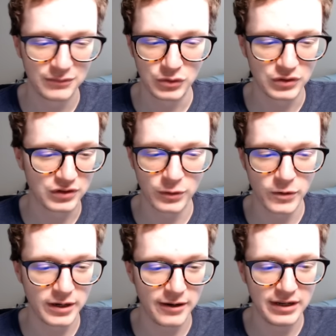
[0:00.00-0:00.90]
Just
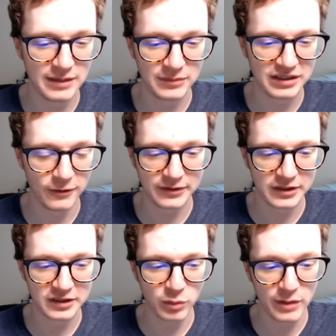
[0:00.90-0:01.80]
throwing out names here at
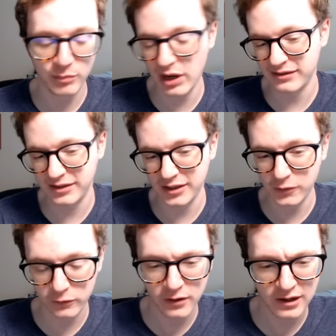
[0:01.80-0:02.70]
this point. Brad
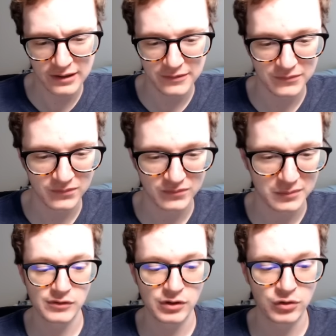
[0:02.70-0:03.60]
Ziegler.
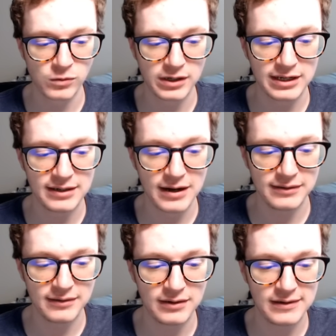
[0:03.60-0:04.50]

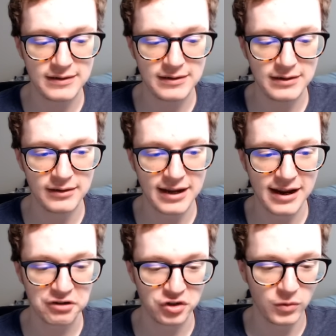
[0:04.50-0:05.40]
2019
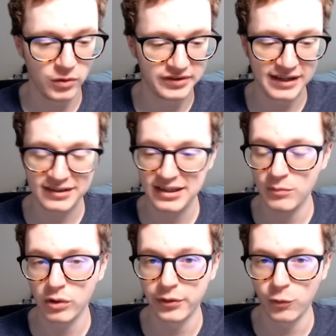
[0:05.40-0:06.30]
Nationals. That team
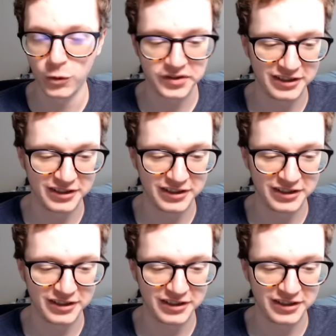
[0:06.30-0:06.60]
won the World